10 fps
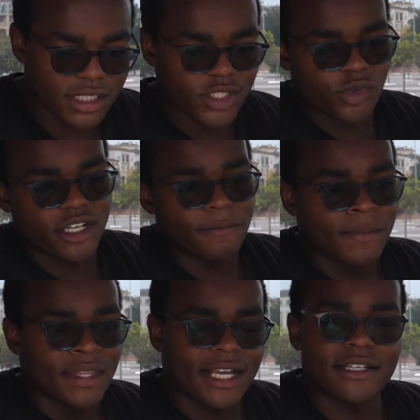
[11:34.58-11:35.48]
this one,
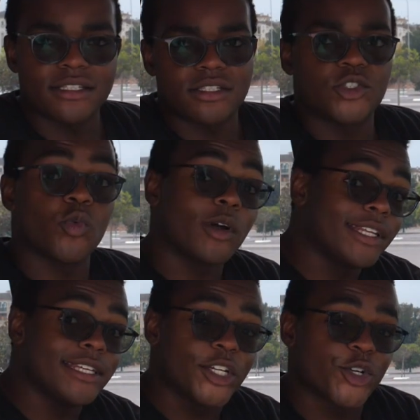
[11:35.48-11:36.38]
at its
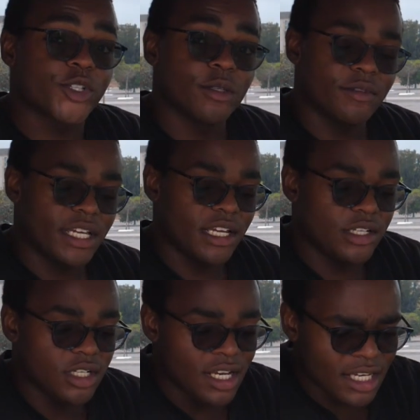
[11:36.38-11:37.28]
20 years of age,